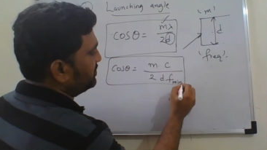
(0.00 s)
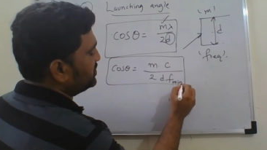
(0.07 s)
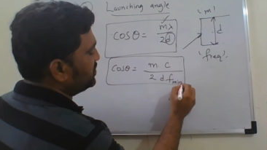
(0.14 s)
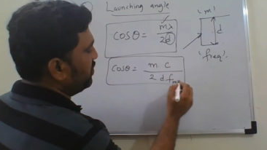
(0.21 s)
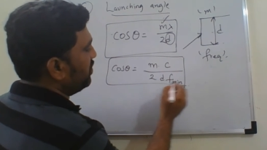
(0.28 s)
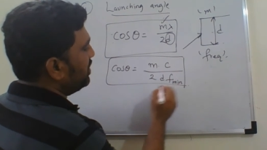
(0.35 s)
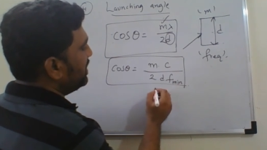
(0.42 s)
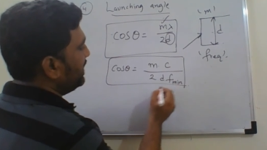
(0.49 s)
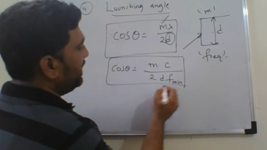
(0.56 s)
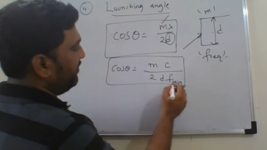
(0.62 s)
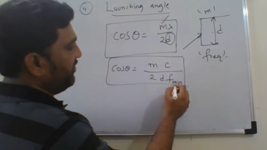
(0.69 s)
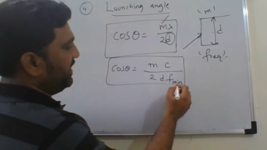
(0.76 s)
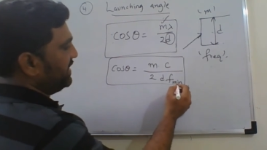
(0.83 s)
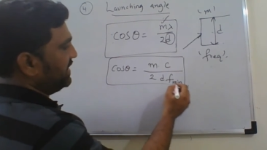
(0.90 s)
so
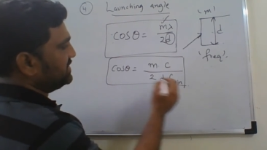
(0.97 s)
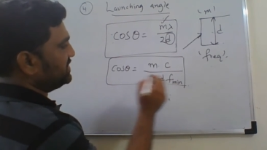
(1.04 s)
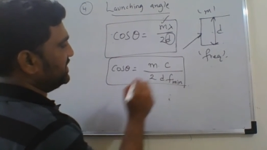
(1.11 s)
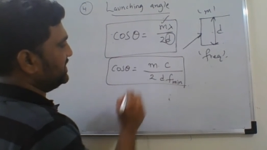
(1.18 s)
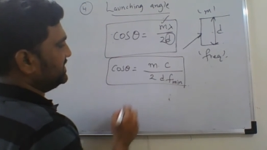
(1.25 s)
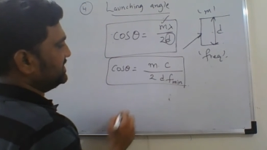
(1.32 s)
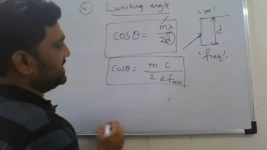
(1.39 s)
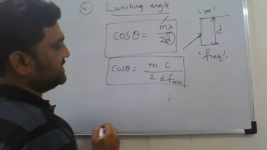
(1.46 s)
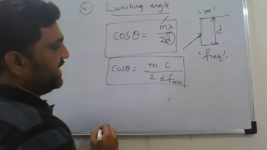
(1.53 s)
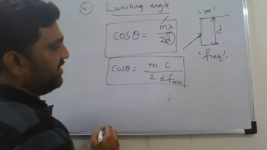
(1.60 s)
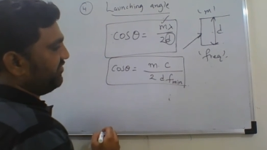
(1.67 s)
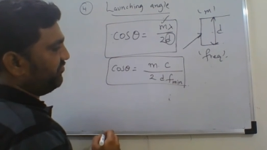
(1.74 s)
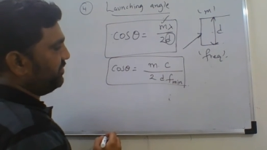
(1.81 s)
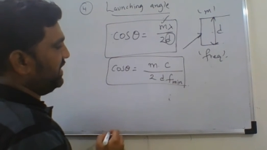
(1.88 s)
if I consider this as
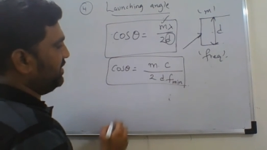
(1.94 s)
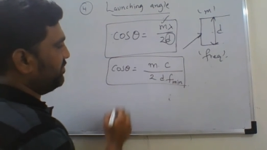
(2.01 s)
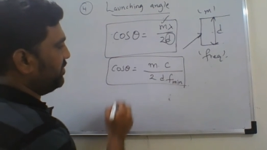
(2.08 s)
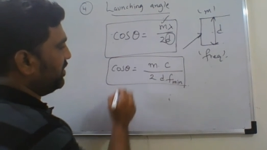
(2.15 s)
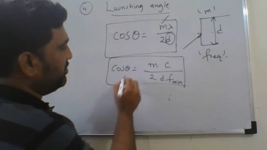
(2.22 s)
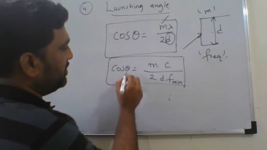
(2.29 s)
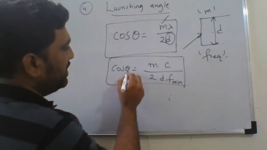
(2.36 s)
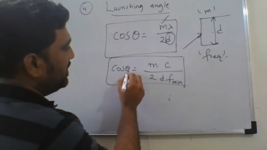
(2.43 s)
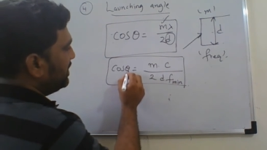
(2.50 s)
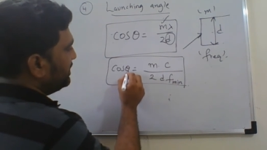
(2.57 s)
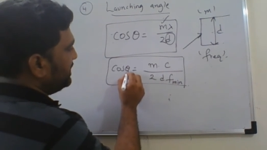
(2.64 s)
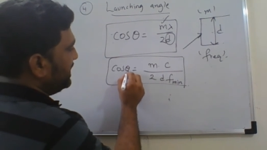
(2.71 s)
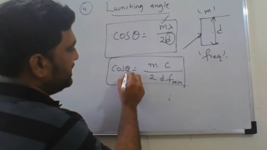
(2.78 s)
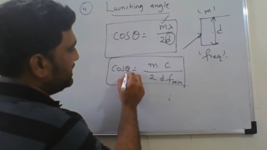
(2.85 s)
f minimum,
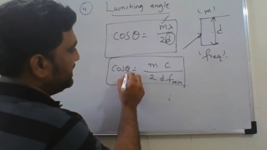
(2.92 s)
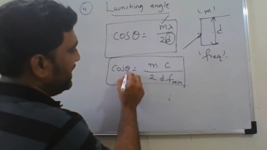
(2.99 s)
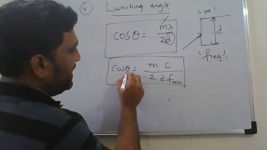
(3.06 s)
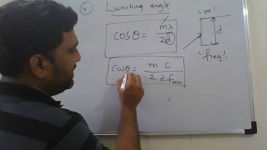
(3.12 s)
then